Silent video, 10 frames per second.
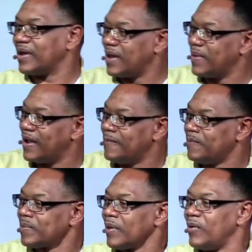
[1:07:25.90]
Amen?
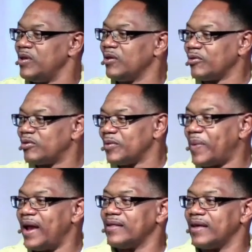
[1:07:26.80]
When you go through the
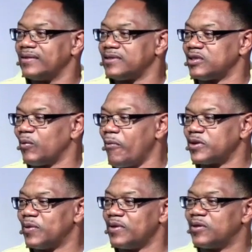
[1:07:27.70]
pain that Sister Woolwich
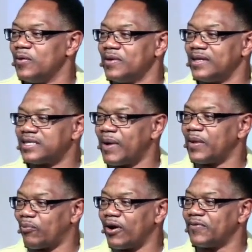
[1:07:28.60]
went through, and then somebody
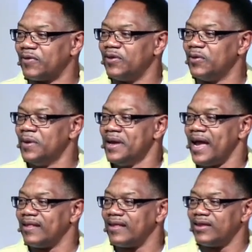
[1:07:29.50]
prayed for you,
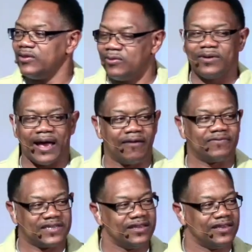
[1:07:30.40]
and then you have
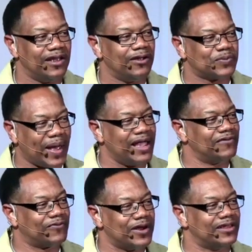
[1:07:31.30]
10 years
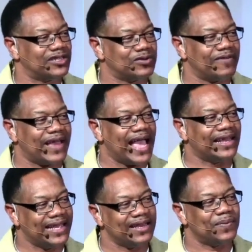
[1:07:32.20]
pain-free that you haven't had
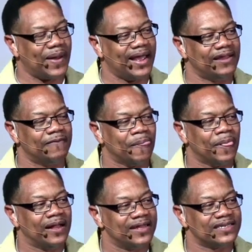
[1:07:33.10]
any pain,
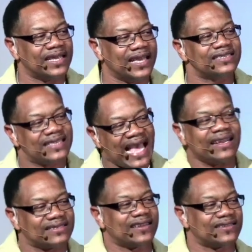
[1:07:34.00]
listen, it's that
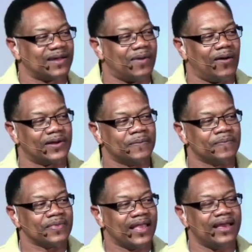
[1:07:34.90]
testimony.
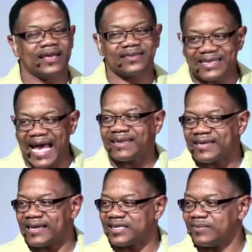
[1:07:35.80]
It's that
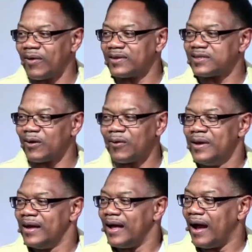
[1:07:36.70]
testimony. So,
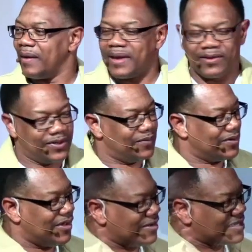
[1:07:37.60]
and when you
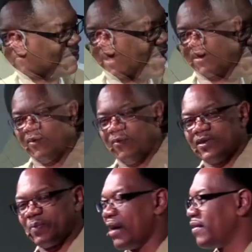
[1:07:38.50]
hear somebody who was
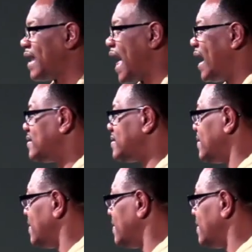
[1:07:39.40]
paralyzed and,